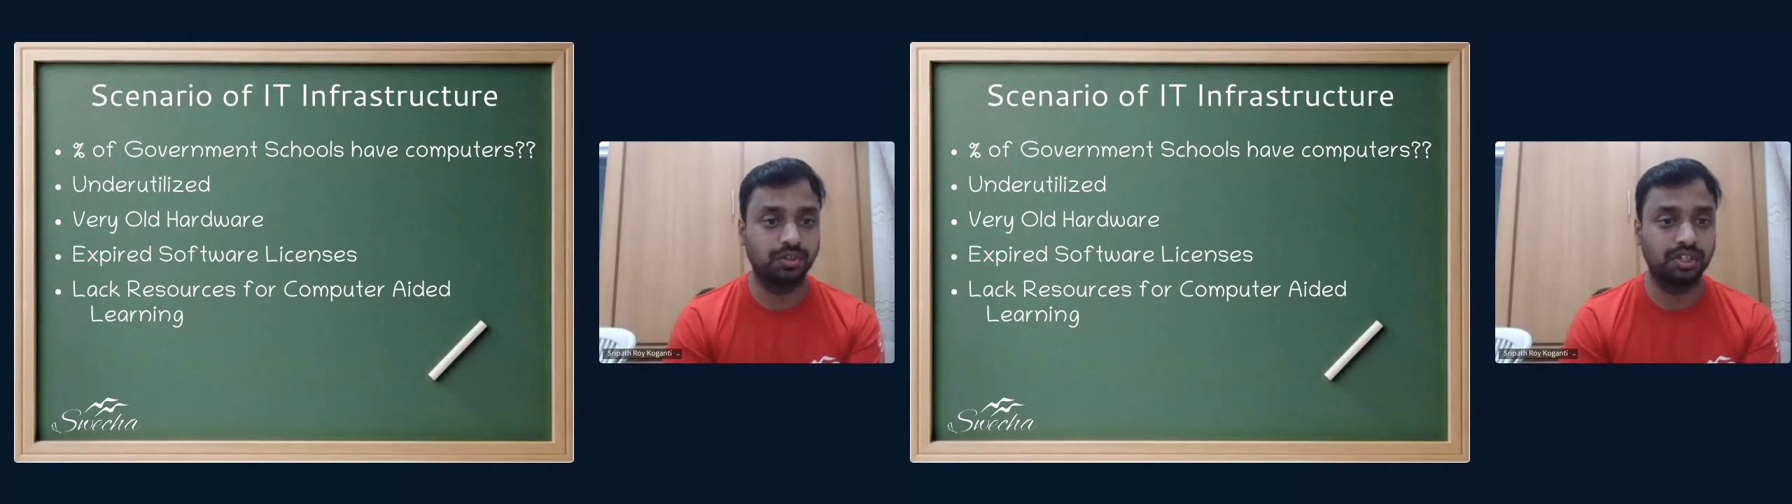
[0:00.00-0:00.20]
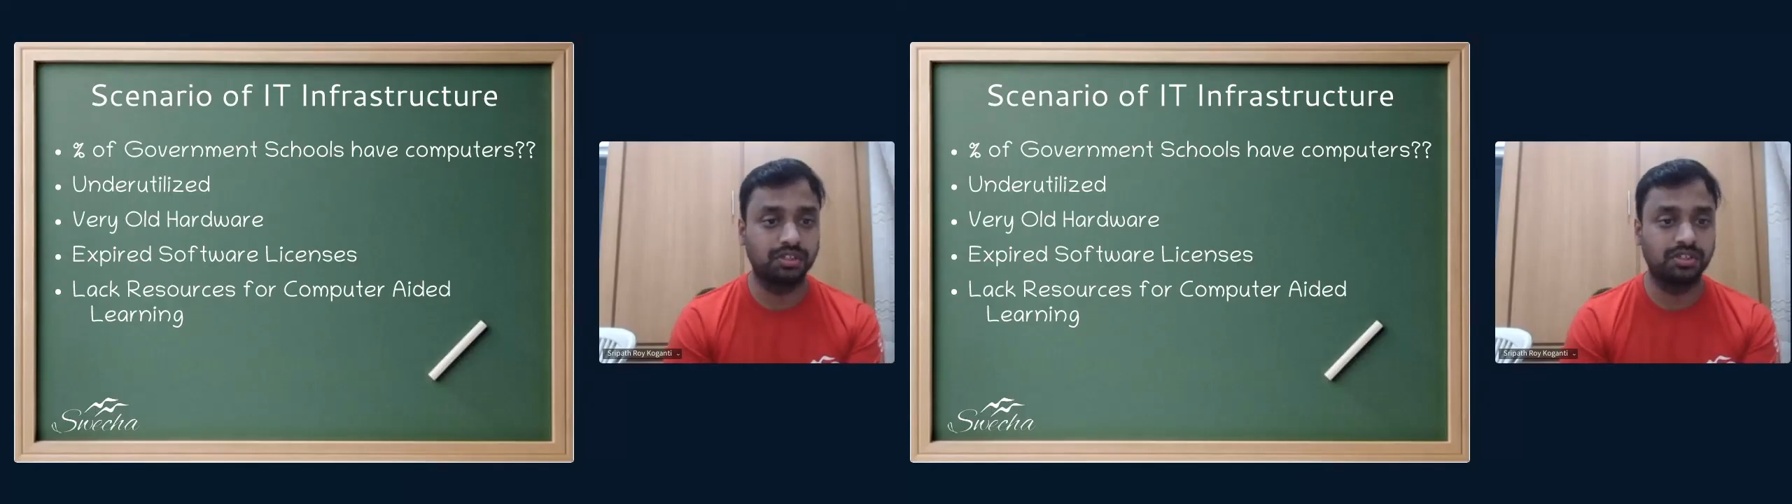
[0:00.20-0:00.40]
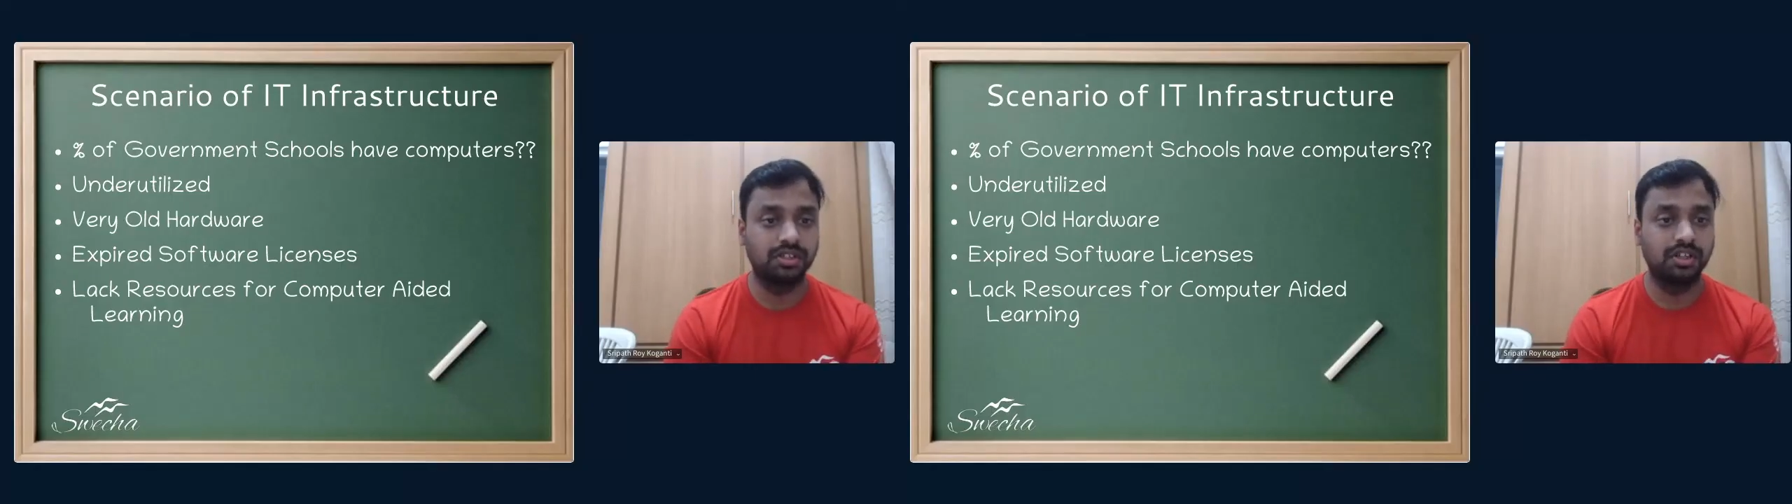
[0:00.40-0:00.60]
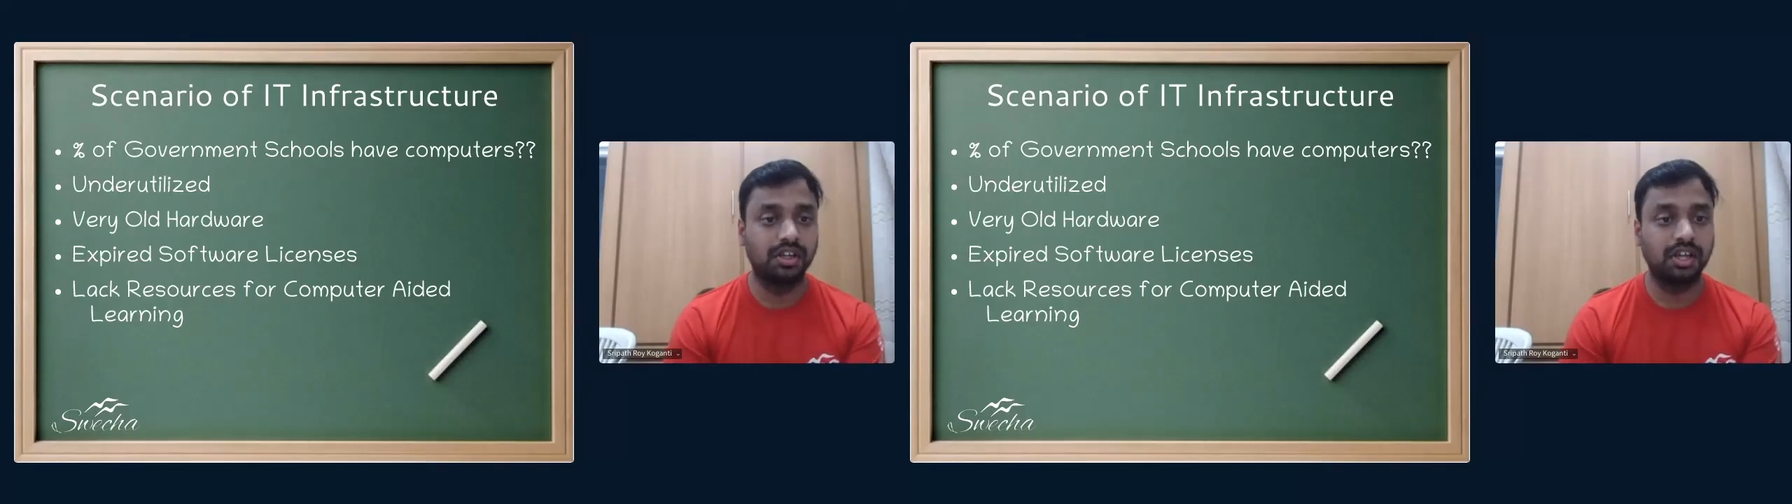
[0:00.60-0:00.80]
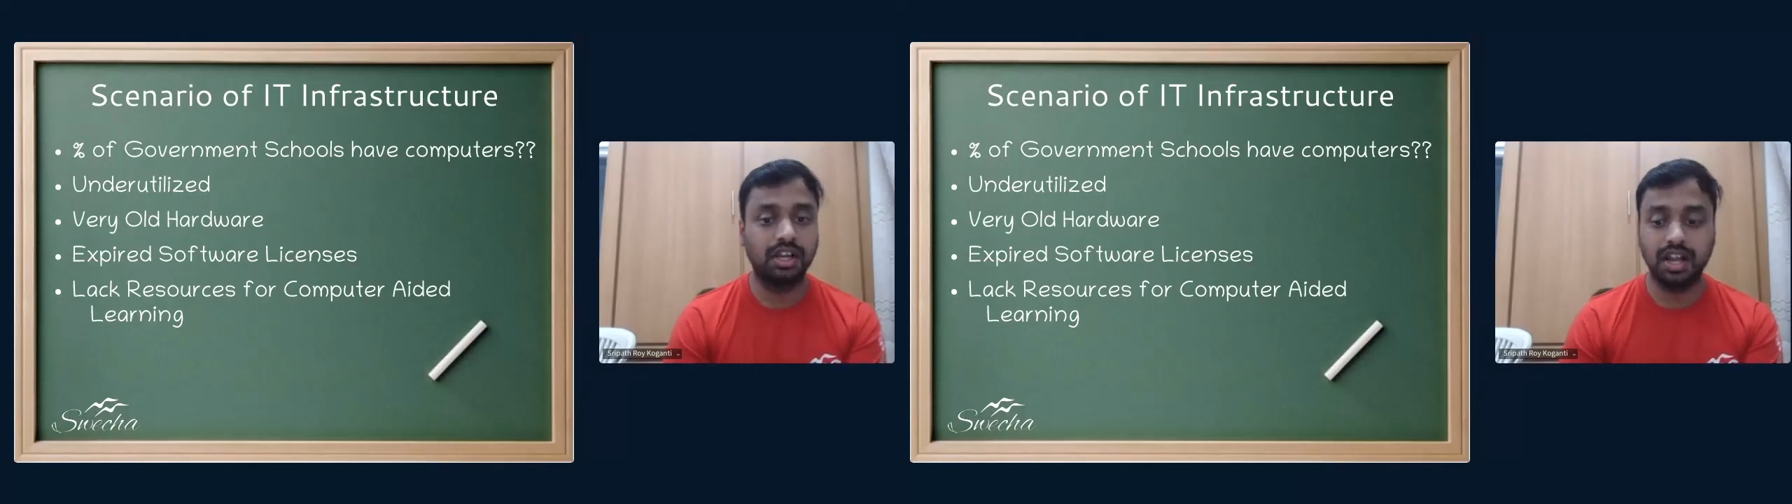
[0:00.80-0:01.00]
students,
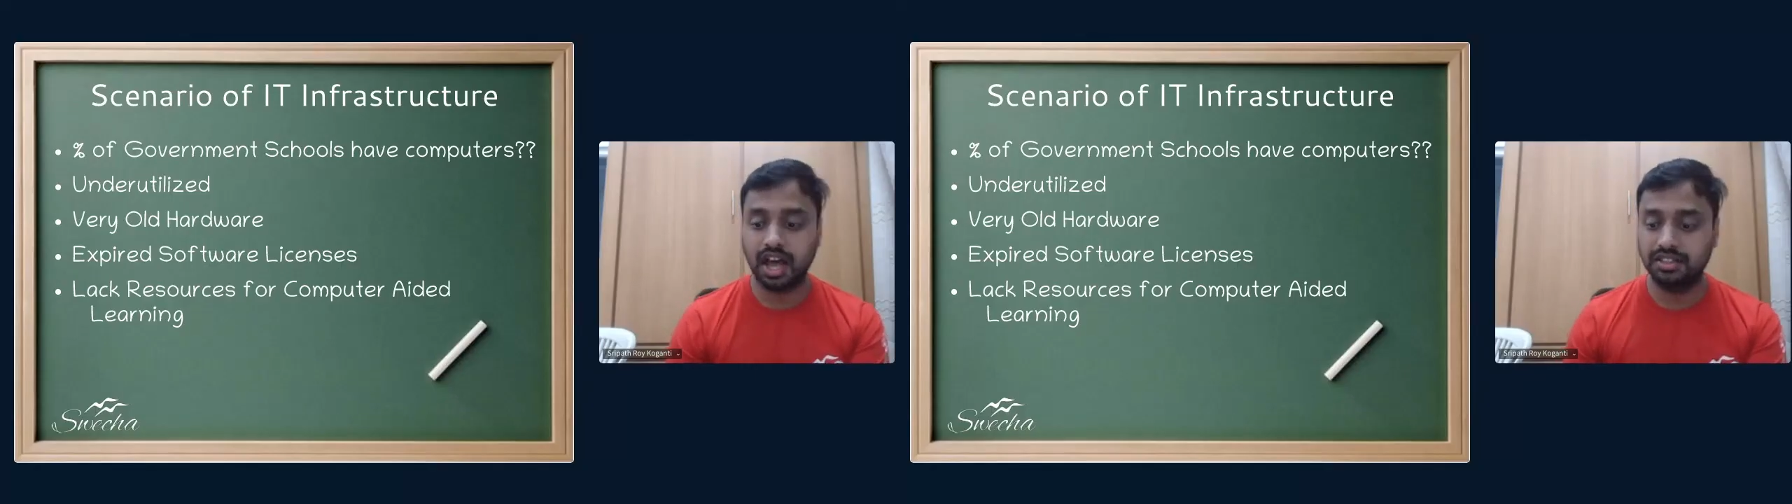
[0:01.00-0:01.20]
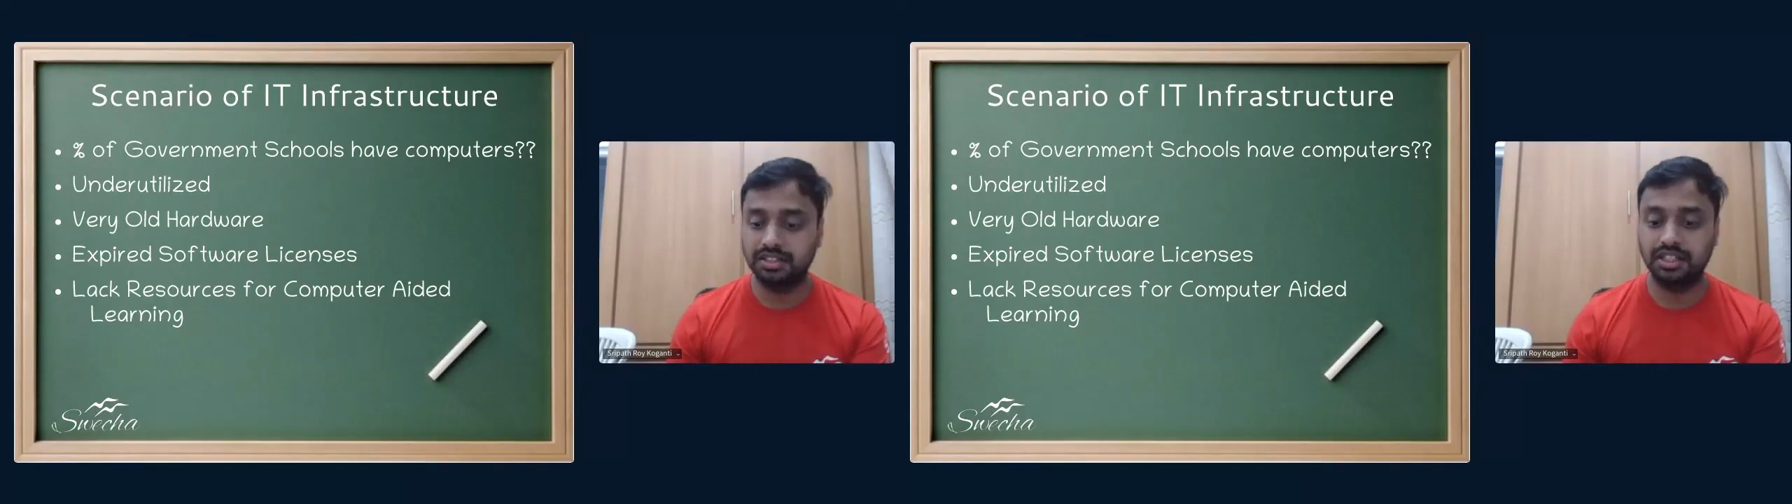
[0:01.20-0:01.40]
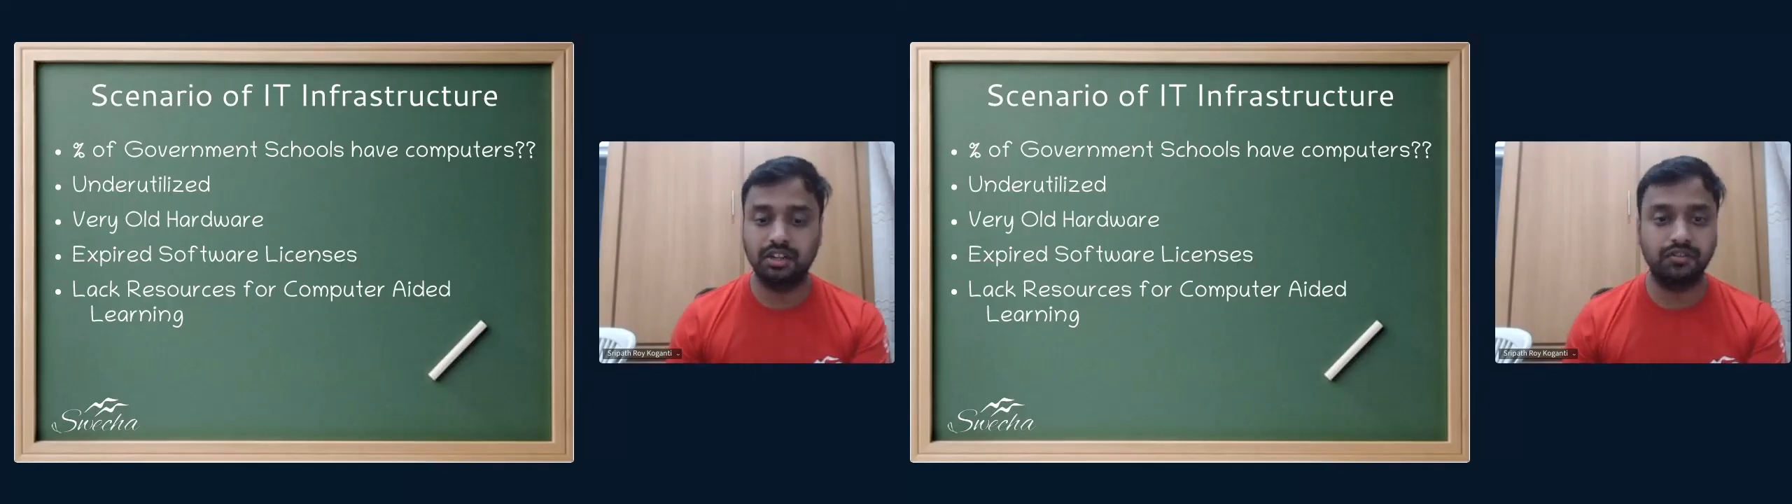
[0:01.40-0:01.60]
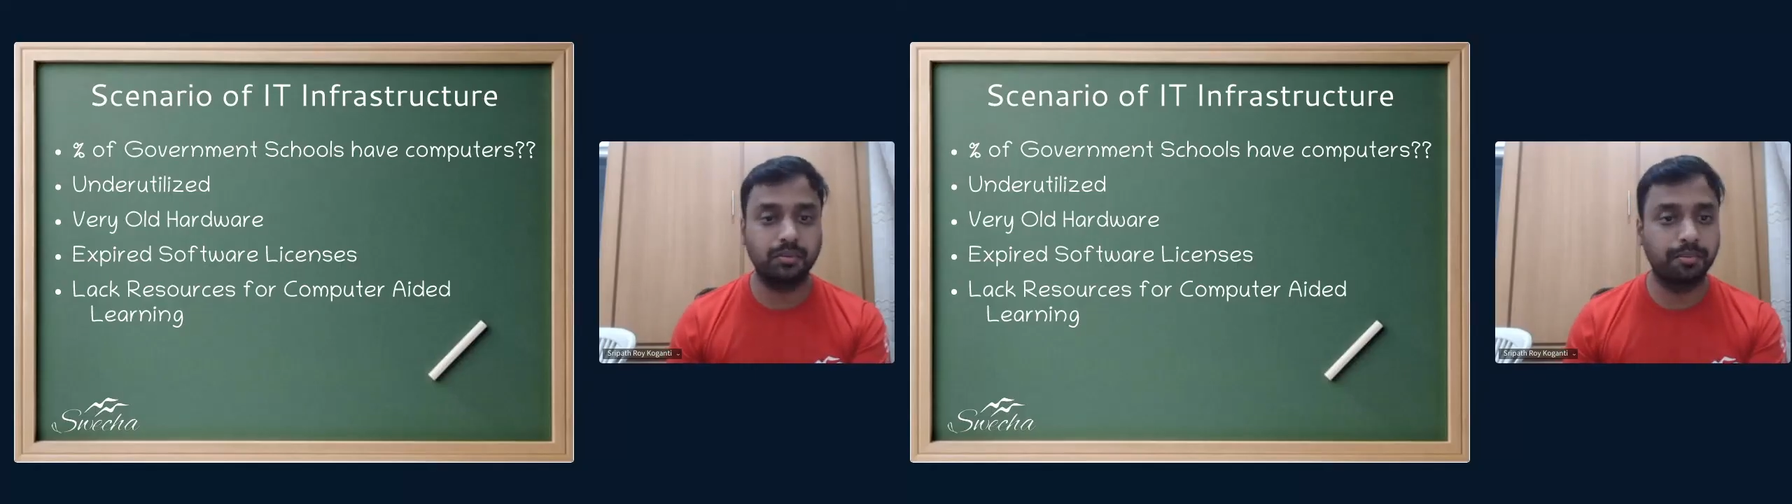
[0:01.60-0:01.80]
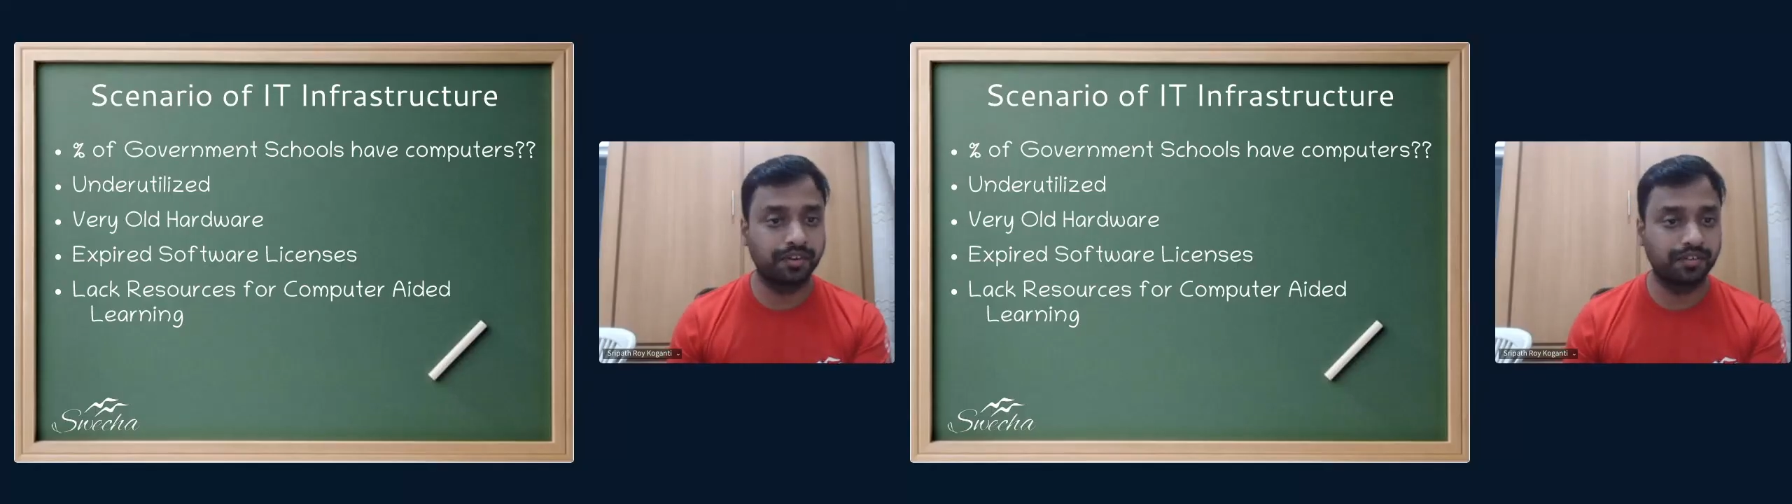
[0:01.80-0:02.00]
a larger set
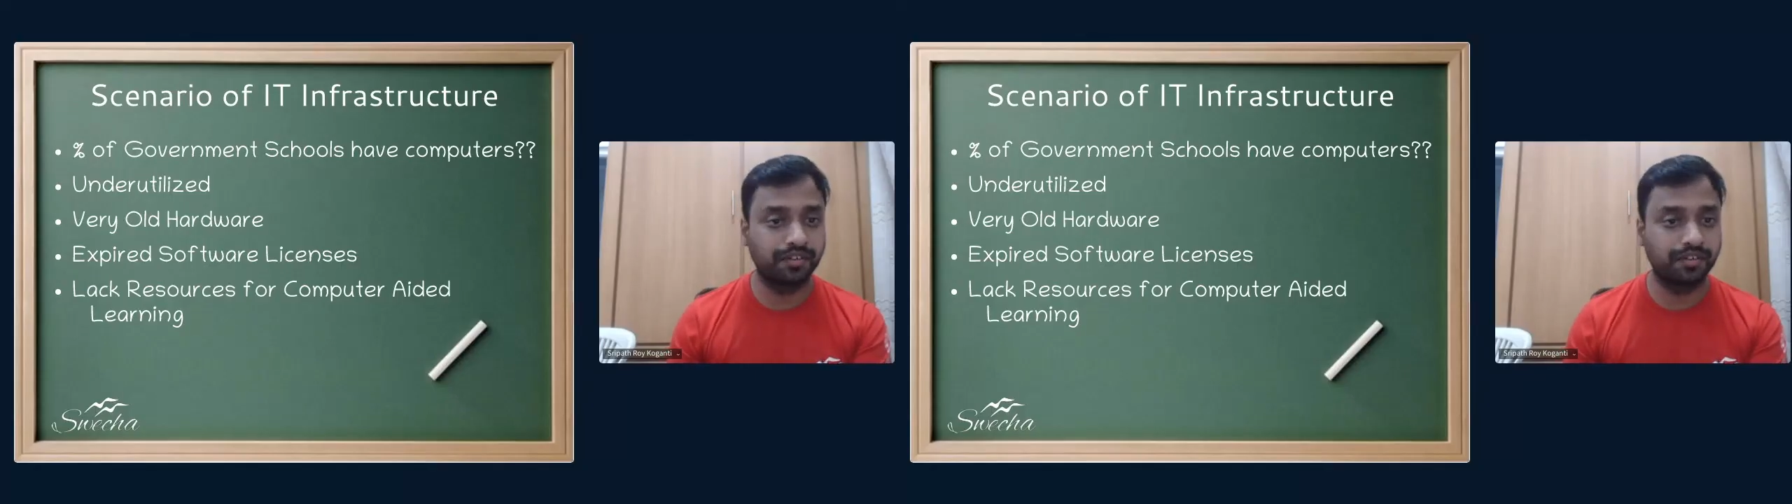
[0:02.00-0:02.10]
of the